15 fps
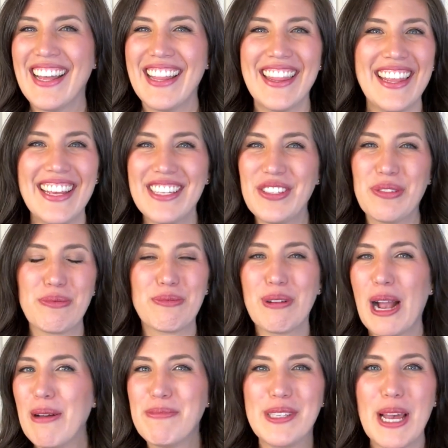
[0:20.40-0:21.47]
this
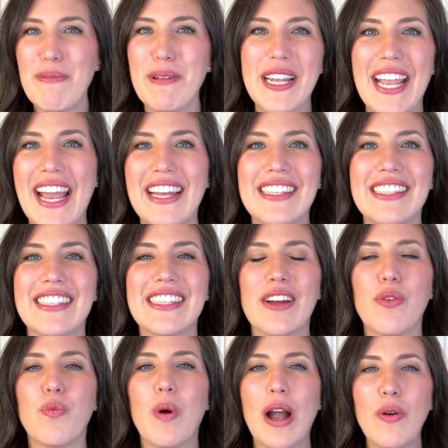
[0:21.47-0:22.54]
rubs up against
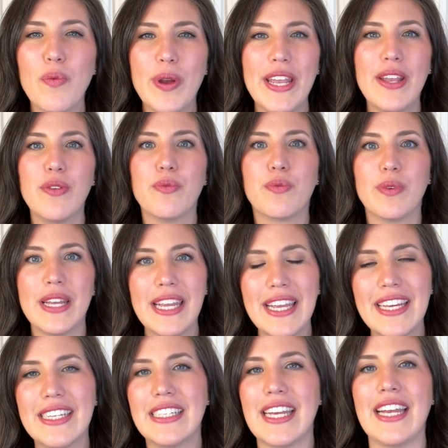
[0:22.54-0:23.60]
what we
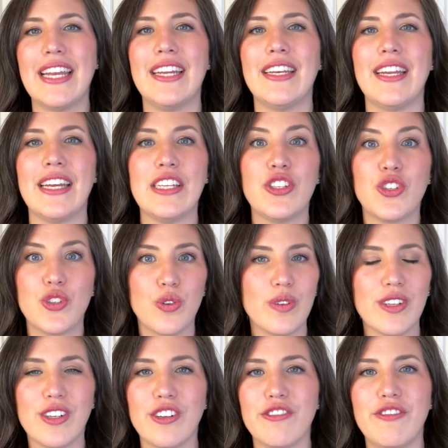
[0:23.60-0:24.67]
read in
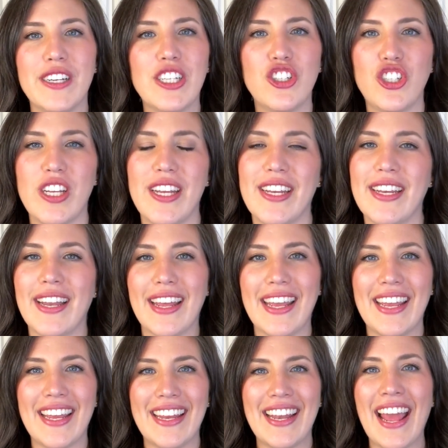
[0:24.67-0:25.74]
historical fiction
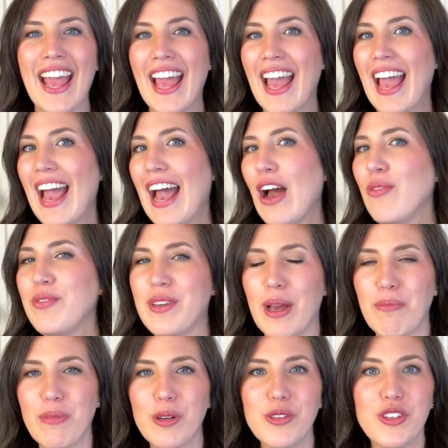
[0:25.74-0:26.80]
in how
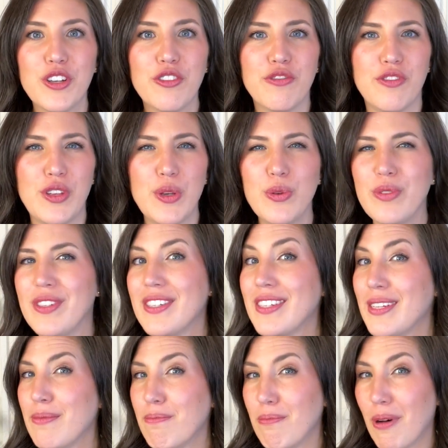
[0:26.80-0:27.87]
numbers are viewed
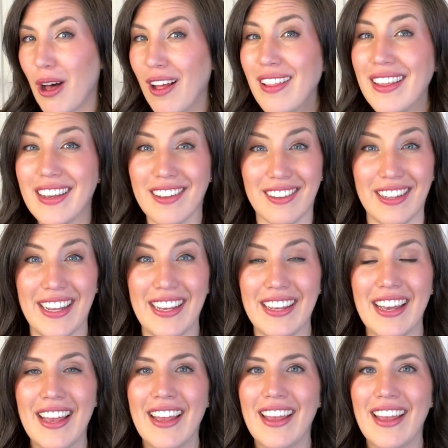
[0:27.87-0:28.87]
symbolically,